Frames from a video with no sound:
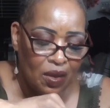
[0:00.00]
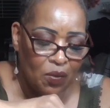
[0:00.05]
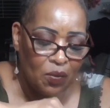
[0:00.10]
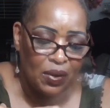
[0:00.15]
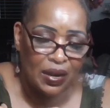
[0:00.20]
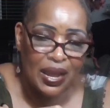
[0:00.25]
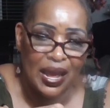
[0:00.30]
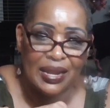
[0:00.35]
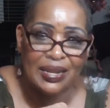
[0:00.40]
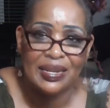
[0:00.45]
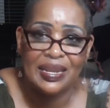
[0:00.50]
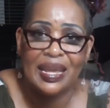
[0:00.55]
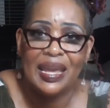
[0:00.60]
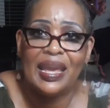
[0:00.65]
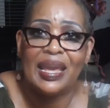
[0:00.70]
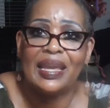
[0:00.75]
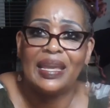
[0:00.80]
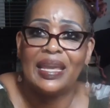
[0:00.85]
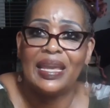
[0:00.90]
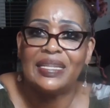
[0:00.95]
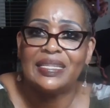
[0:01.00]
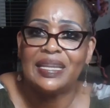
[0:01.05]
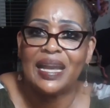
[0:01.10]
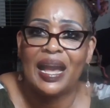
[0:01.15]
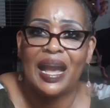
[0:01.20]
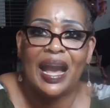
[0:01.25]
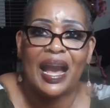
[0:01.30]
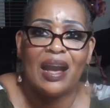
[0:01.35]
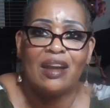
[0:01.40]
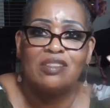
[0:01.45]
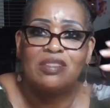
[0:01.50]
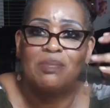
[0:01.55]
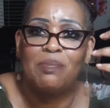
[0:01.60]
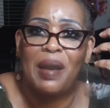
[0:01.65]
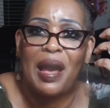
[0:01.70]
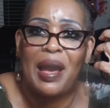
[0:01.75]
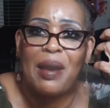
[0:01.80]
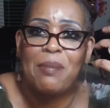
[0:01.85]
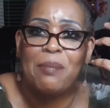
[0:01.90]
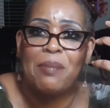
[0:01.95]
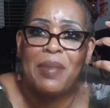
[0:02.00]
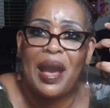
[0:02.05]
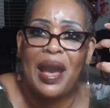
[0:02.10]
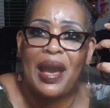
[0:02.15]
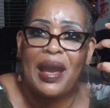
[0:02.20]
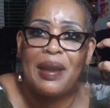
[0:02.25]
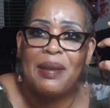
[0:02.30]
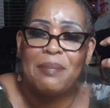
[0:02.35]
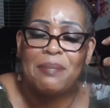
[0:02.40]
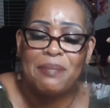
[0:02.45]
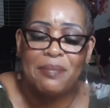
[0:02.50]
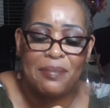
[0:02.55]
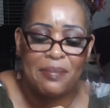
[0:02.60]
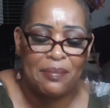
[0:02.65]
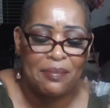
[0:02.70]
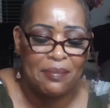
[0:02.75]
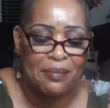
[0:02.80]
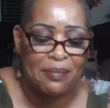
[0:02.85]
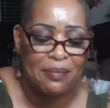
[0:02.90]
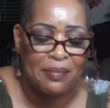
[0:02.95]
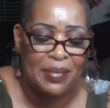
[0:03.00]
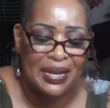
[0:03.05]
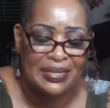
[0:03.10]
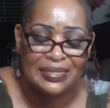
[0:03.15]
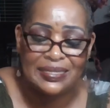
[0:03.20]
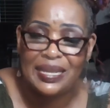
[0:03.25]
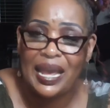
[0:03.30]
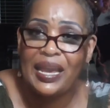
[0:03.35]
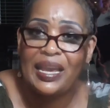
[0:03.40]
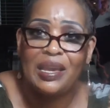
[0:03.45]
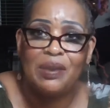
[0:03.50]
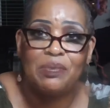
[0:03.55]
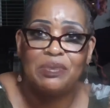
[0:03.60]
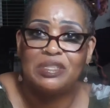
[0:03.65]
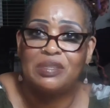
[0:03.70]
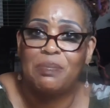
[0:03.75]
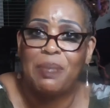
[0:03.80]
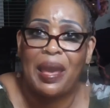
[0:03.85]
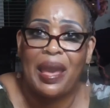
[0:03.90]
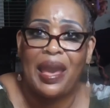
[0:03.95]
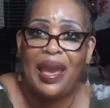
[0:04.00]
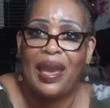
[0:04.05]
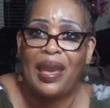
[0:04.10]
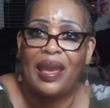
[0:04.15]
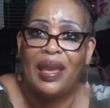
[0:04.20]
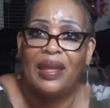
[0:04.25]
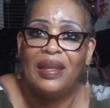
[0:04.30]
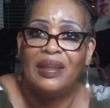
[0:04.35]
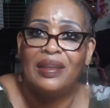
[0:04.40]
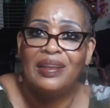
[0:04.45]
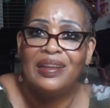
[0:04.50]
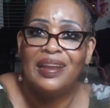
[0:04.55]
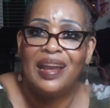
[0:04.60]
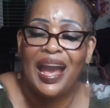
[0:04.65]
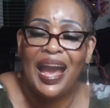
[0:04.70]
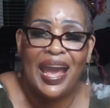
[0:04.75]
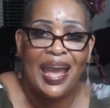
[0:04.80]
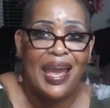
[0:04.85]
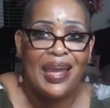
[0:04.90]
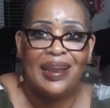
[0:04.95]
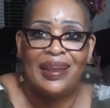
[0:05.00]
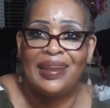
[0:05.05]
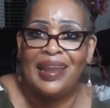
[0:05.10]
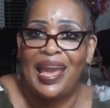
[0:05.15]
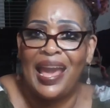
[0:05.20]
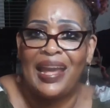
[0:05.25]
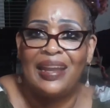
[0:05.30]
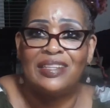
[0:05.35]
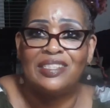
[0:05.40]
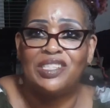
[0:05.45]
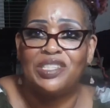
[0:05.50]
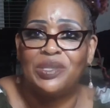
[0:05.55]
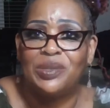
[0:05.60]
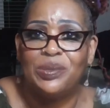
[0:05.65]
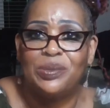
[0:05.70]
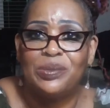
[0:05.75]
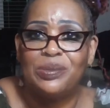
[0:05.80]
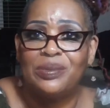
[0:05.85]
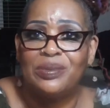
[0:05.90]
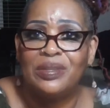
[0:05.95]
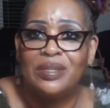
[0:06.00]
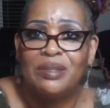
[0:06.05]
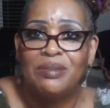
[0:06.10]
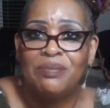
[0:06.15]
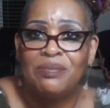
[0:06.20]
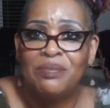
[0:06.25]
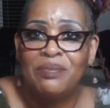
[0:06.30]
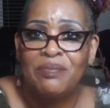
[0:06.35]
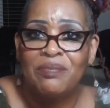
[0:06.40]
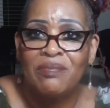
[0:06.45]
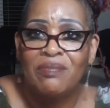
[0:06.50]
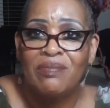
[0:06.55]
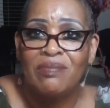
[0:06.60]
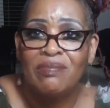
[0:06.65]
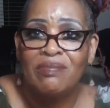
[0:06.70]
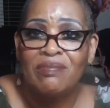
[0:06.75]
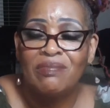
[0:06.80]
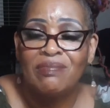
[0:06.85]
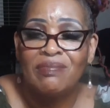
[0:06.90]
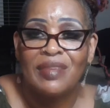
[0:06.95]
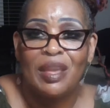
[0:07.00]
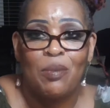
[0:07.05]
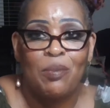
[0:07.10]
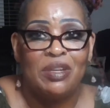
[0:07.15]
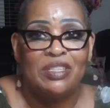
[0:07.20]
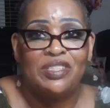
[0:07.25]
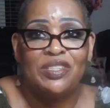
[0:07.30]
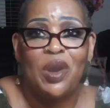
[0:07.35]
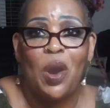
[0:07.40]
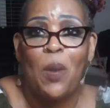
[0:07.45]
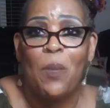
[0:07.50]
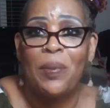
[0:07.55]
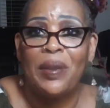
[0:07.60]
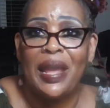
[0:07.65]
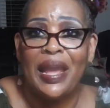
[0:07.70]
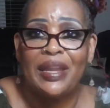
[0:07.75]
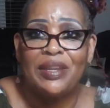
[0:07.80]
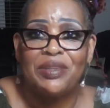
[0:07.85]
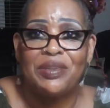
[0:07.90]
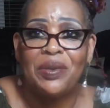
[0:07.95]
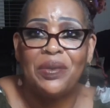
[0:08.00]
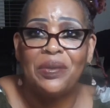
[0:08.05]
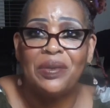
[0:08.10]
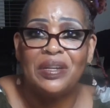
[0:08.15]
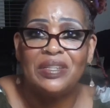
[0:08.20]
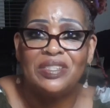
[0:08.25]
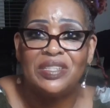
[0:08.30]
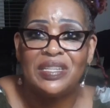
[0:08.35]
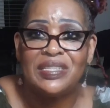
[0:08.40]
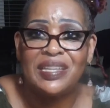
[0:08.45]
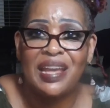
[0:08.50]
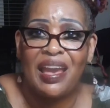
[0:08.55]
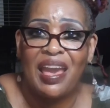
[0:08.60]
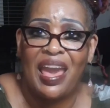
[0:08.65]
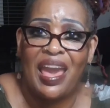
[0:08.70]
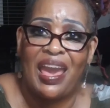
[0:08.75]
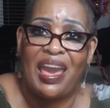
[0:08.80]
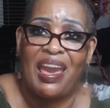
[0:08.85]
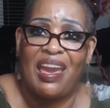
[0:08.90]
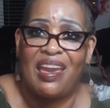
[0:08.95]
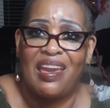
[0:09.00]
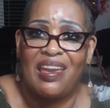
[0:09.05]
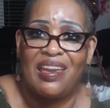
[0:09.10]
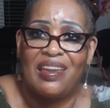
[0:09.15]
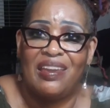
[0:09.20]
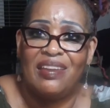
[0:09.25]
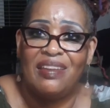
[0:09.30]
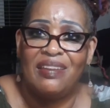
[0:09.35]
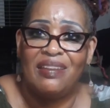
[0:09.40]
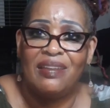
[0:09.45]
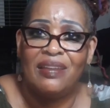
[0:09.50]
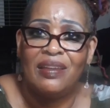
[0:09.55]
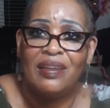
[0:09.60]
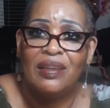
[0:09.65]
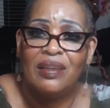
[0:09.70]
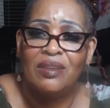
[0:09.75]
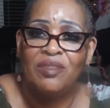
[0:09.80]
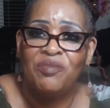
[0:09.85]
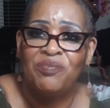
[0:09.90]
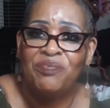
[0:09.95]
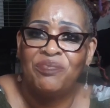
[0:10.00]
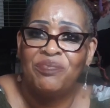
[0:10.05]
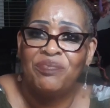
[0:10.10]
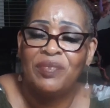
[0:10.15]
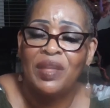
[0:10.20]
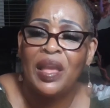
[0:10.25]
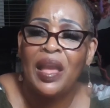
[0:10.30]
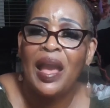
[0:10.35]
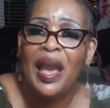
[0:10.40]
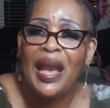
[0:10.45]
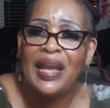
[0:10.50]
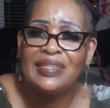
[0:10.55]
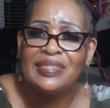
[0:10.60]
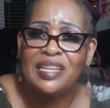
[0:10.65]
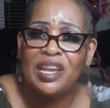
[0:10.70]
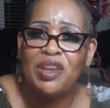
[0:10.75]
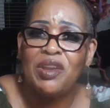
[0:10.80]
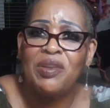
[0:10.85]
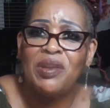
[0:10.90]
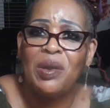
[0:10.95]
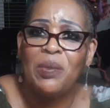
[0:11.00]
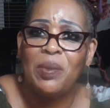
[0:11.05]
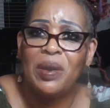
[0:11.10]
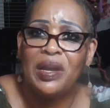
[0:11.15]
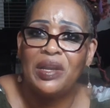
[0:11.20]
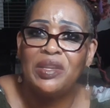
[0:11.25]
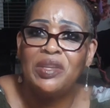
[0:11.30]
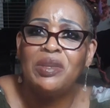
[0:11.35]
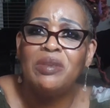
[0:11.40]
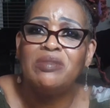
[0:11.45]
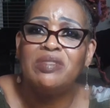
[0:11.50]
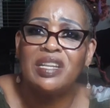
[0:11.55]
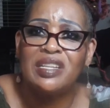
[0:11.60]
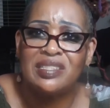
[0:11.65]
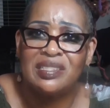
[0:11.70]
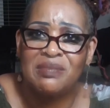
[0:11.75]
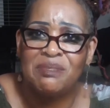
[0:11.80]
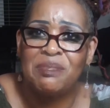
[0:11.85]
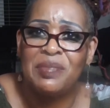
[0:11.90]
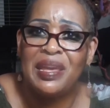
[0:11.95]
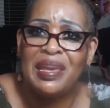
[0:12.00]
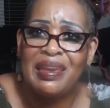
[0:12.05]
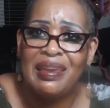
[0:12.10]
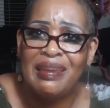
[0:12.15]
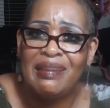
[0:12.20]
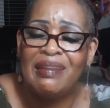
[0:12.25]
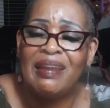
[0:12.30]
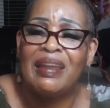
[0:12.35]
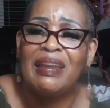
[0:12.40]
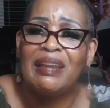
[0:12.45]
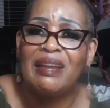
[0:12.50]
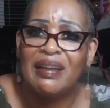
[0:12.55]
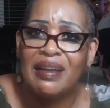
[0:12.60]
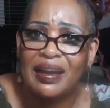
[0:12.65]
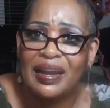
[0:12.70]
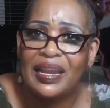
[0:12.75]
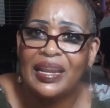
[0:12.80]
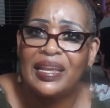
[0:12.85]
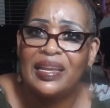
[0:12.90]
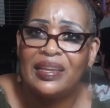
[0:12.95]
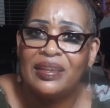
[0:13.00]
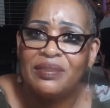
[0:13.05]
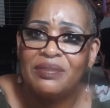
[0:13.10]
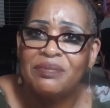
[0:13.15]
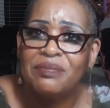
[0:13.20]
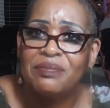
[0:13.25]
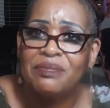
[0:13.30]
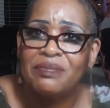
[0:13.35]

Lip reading: When I did get to her house, my psyche was bad. I had an attitude. And when she opened that door, she said, hey. I said, you know what? You just mean and ugly.